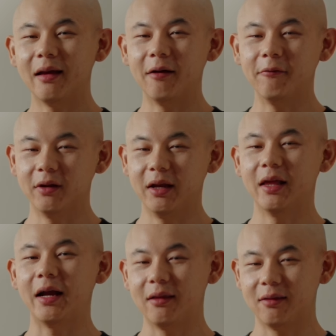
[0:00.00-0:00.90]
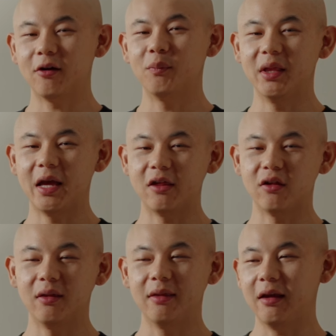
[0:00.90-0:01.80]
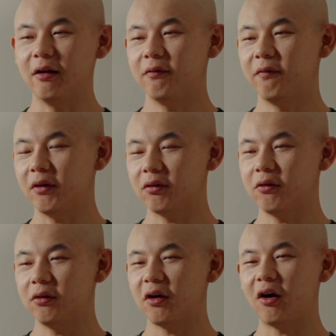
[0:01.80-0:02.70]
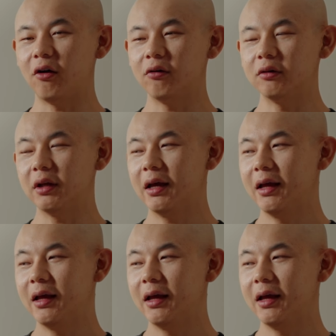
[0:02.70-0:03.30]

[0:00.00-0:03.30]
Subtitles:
I really like this combination. It feels good to hold.